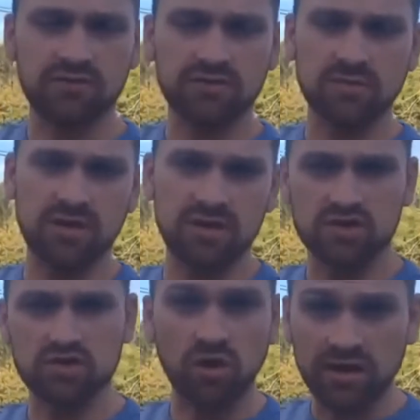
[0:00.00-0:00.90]
Somebody
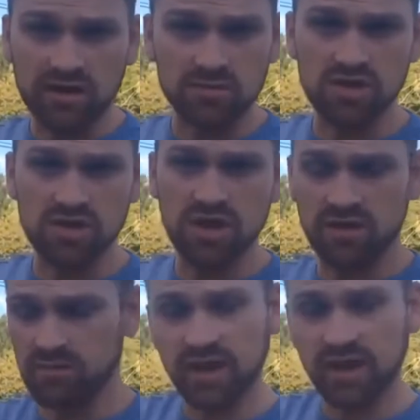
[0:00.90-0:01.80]
destroyed the machine, and
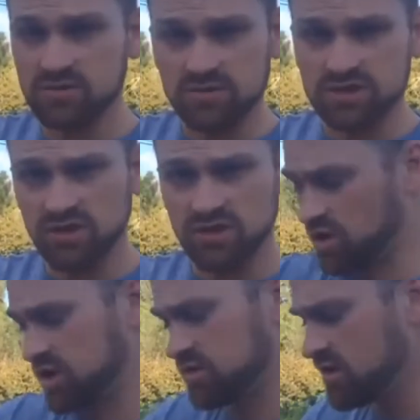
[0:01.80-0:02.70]
the plates were still
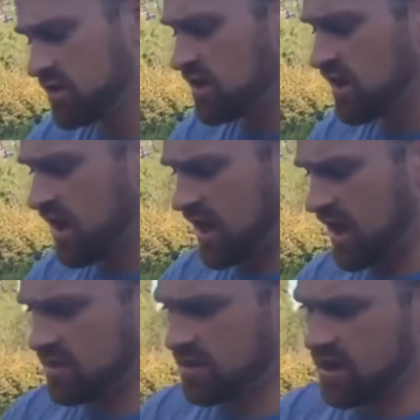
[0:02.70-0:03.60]
good,
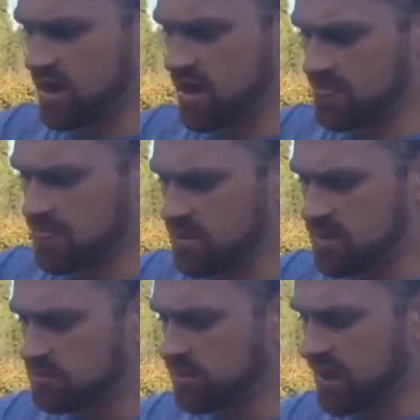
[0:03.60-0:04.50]
and
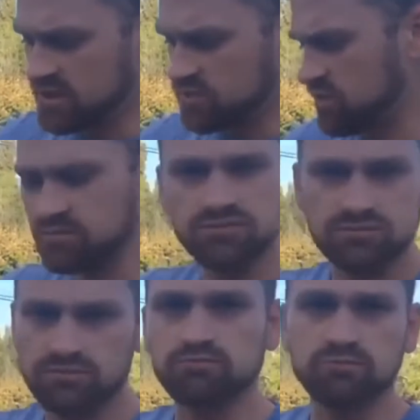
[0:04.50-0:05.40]
plates were
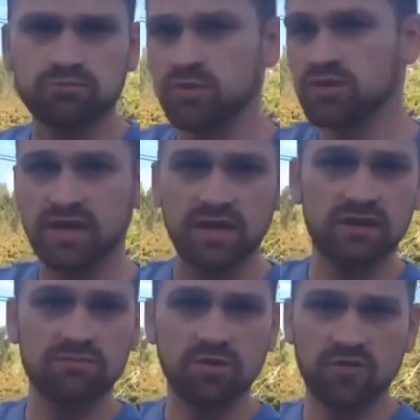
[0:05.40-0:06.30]
pristine
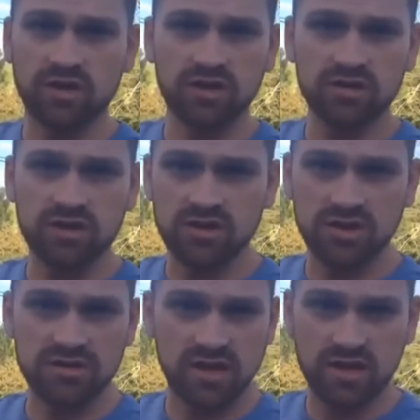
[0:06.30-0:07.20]
in perfect condition
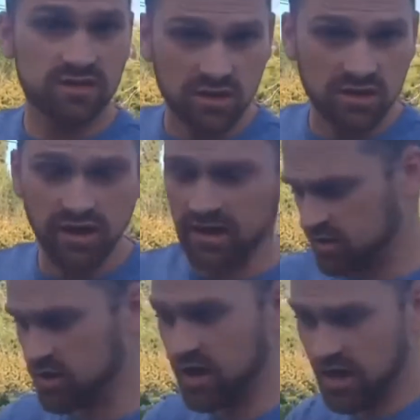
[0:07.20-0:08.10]
because they could clean it.
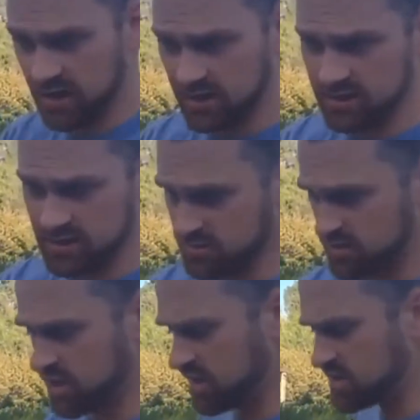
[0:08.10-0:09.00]
You can't clean these
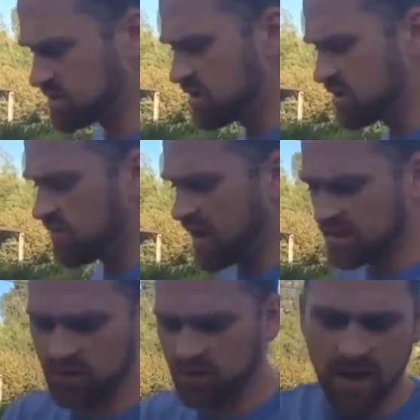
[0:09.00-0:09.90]
machines.
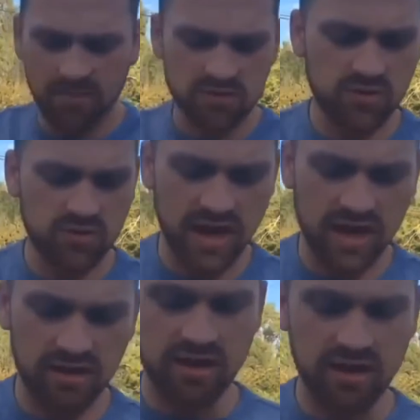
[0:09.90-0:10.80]
That's what happens when you can't
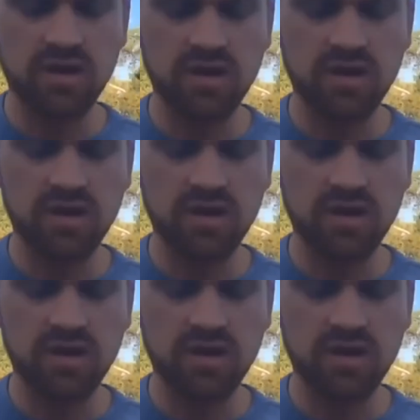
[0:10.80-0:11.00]
clean them.